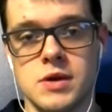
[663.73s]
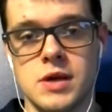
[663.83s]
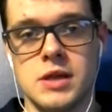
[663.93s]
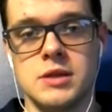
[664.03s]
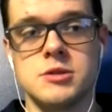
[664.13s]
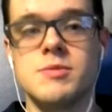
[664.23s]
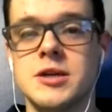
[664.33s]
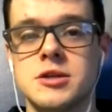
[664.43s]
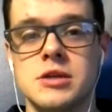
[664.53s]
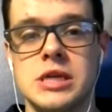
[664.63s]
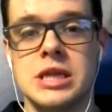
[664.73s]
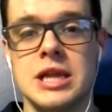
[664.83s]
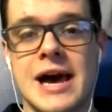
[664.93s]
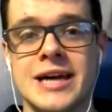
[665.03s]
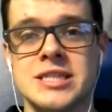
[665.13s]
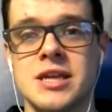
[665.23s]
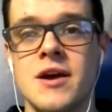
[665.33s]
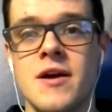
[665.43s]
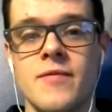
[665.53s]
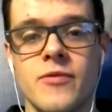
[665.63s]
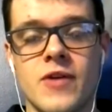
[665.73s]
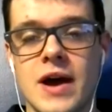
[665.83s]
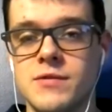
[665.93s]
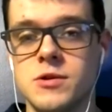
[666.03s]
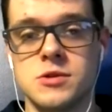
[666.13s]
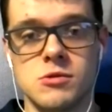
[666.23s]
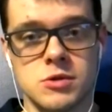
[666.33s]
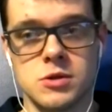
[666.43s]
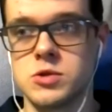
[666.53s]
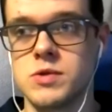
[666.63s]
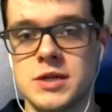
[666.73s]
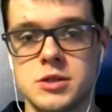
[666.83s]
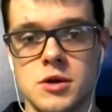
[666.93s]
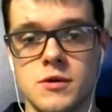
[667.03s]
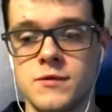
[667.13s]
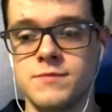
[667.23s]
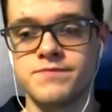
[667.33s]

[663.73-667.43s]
And especially in the last 5 years, there was a stretch of